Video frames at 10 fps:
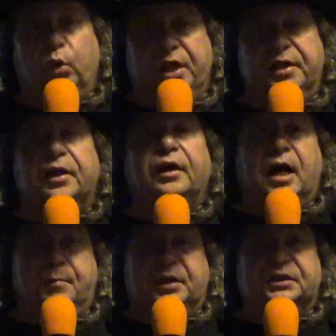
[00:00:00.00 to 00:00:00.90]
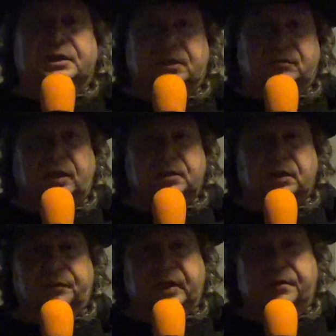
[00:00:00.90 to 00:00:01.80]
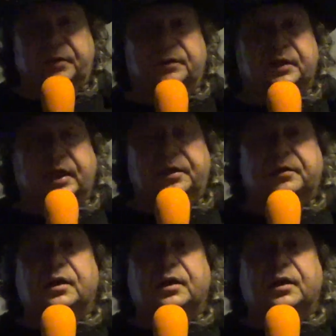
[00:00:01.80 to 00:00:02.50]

We. I mean Jesus Christ, love in heaven. Okay?